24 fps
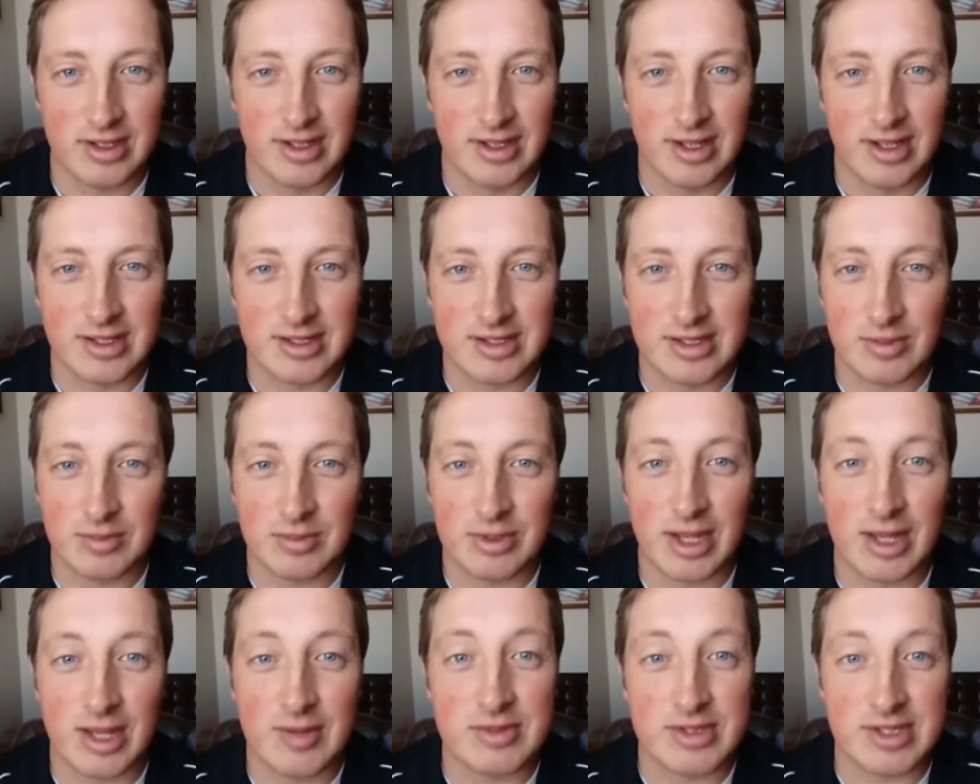And
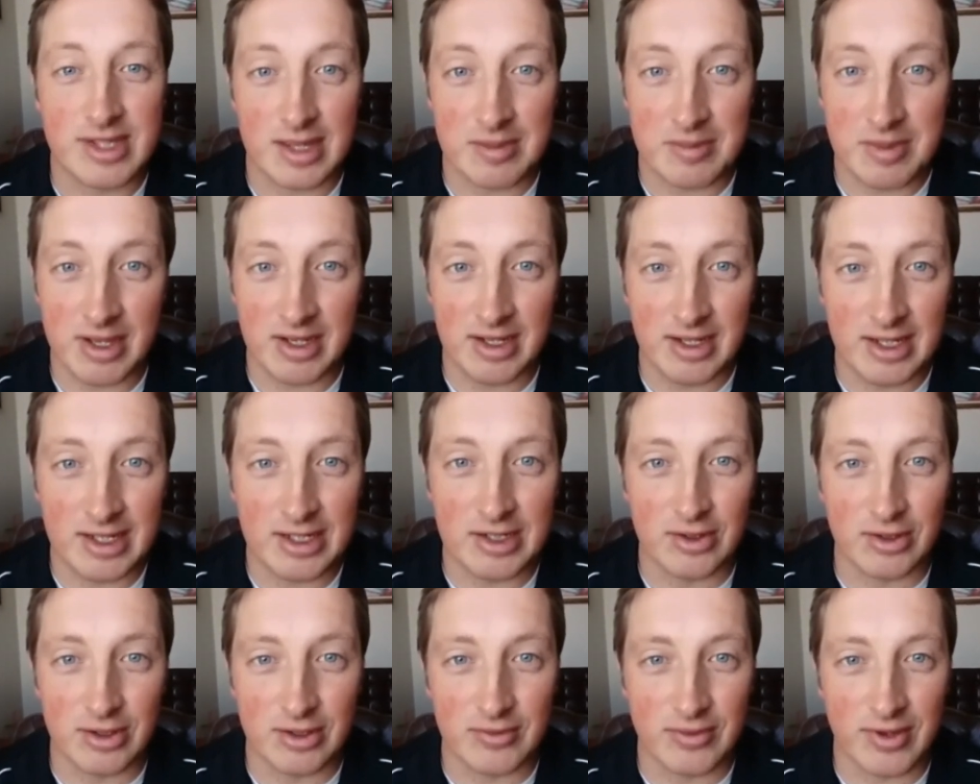sometimes they may need
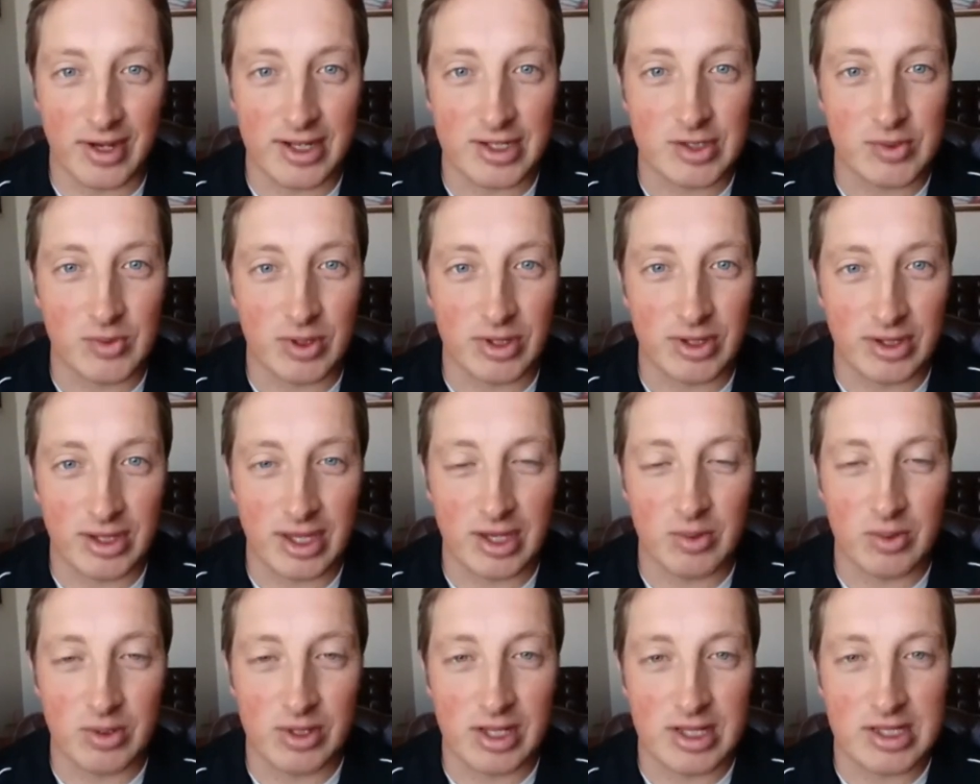your advice whether they
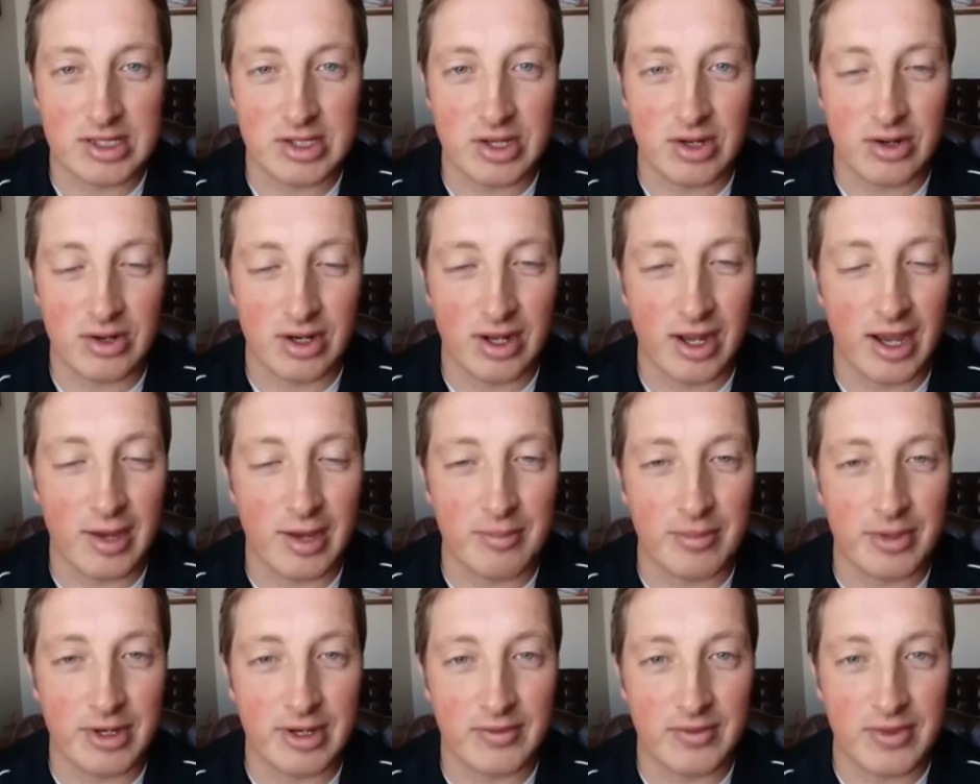realize it or
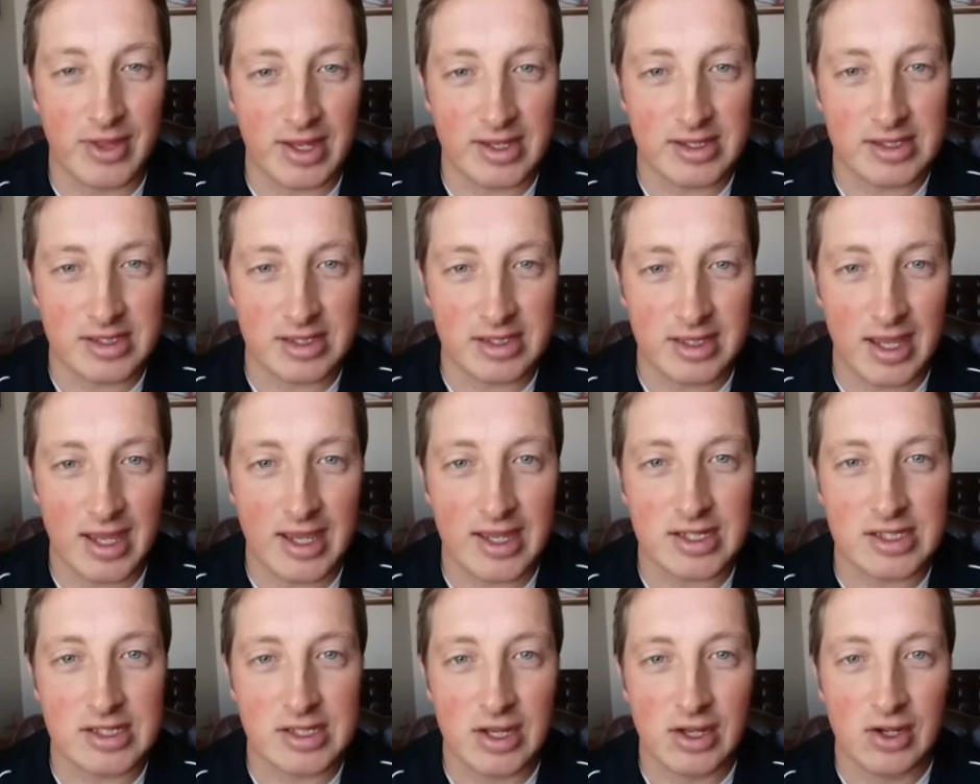not. But if that's the
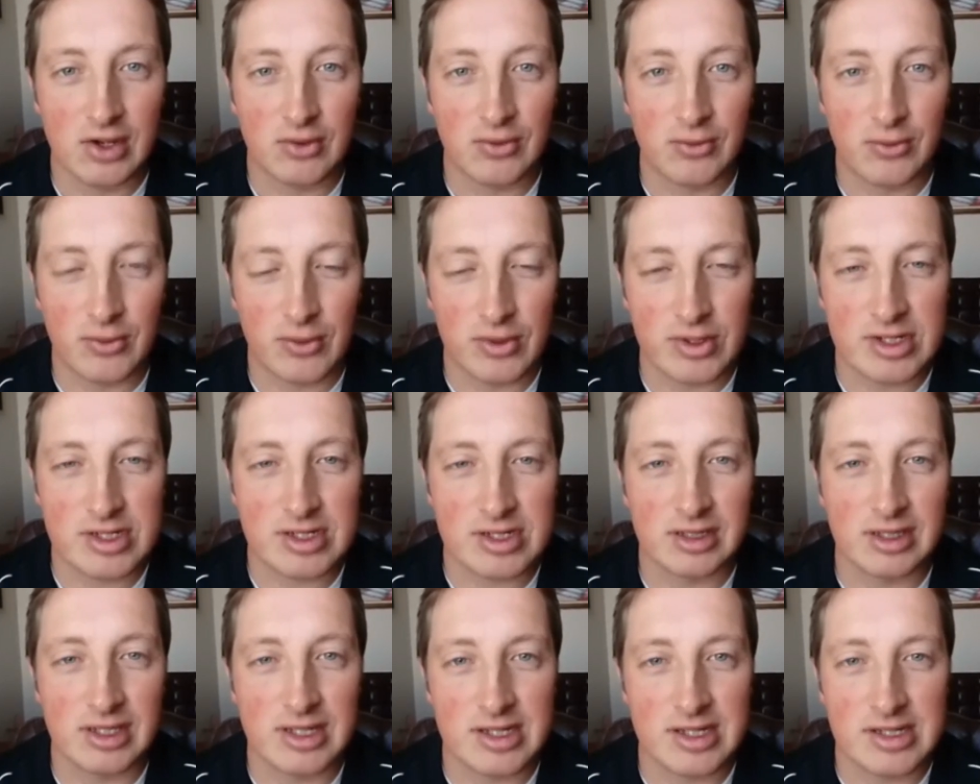case, first
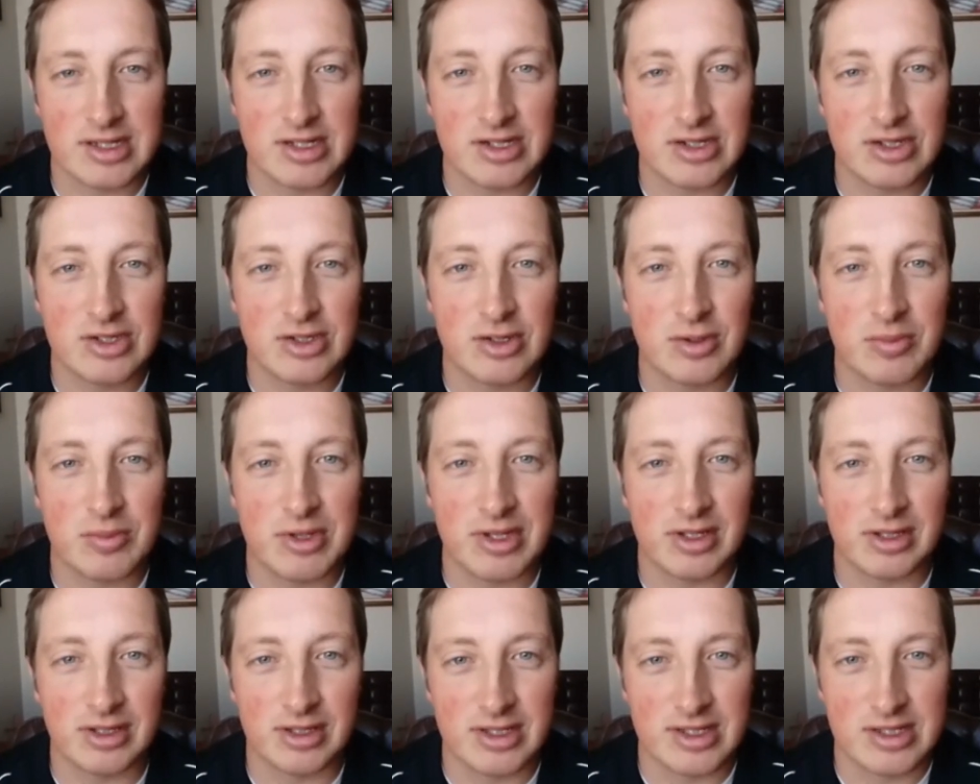listen to be
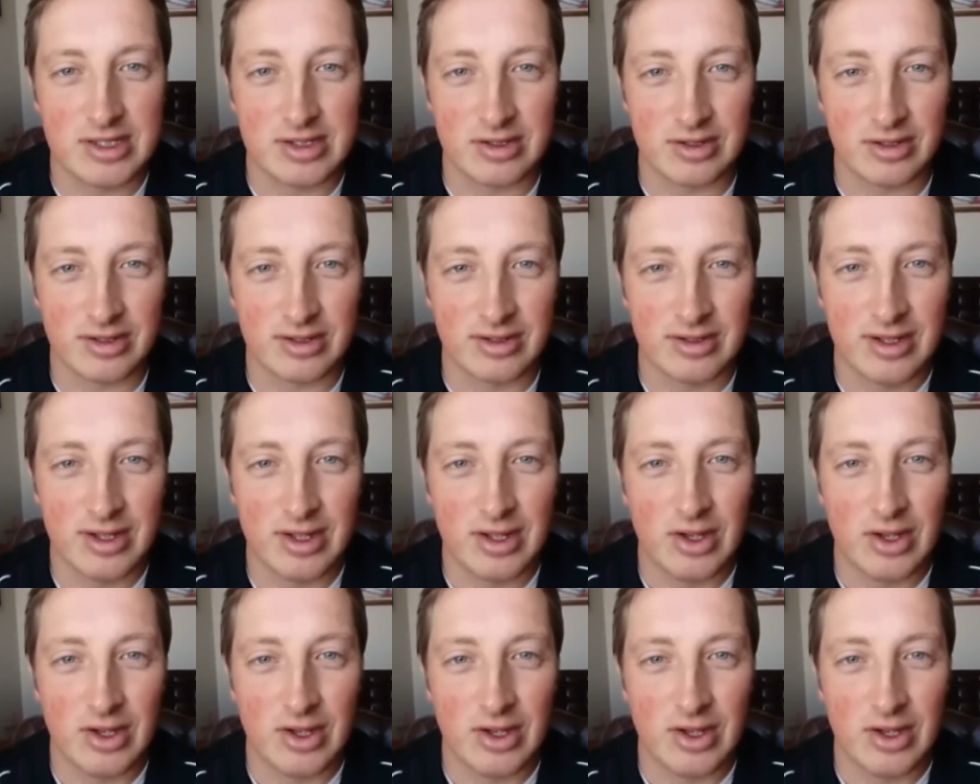a listener.